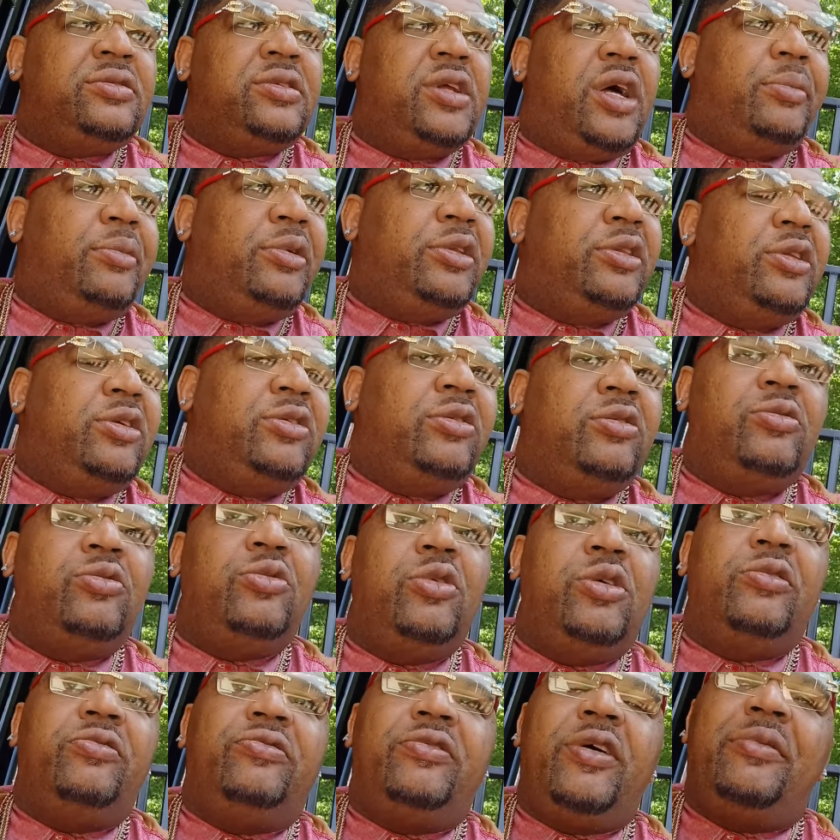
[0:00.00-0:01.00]
I'm a lone
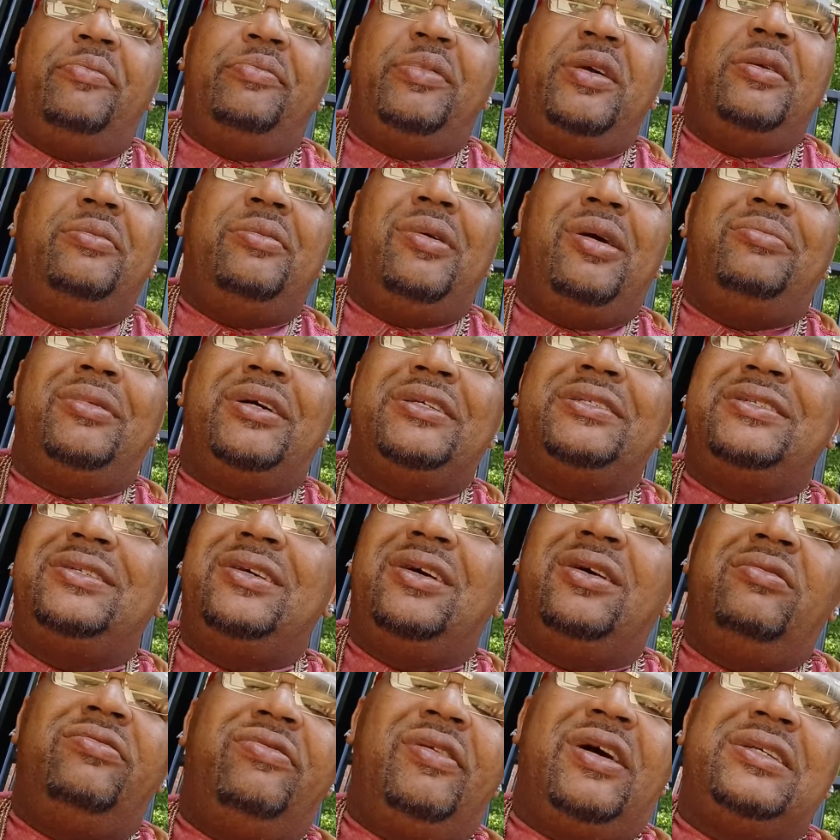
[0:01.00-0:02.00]
wolf. I be by
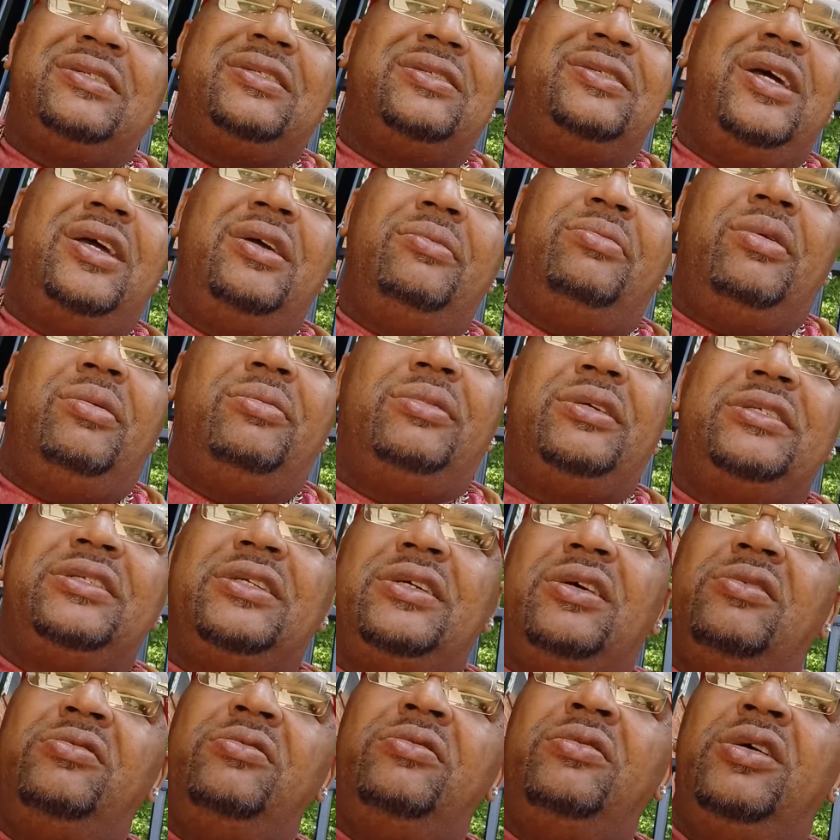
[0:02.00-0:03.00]
myself. I stay by
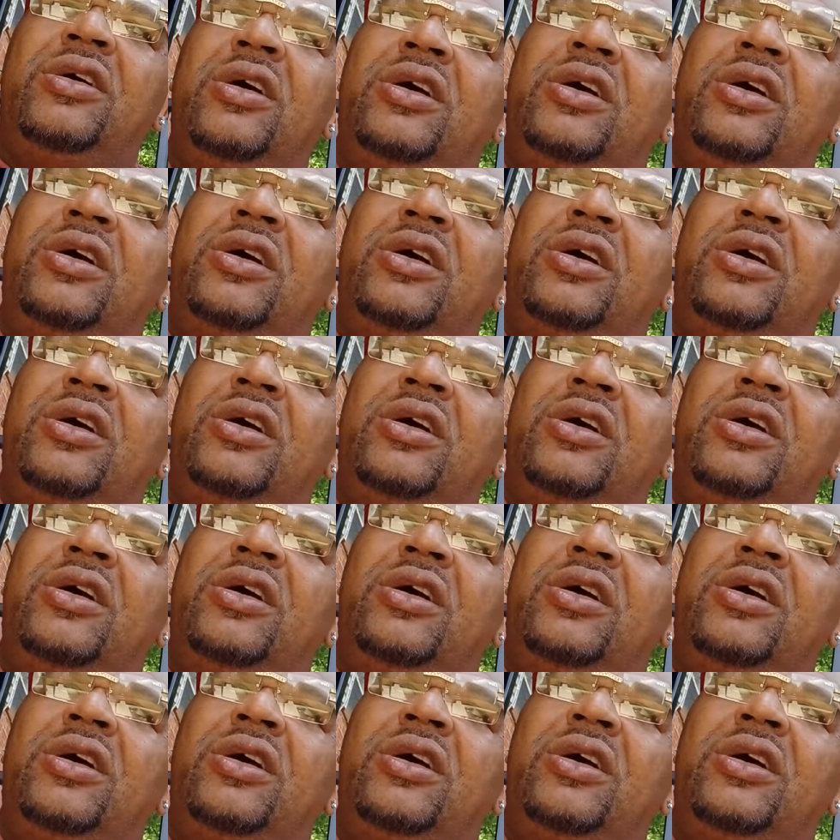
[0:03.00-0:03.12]
myself.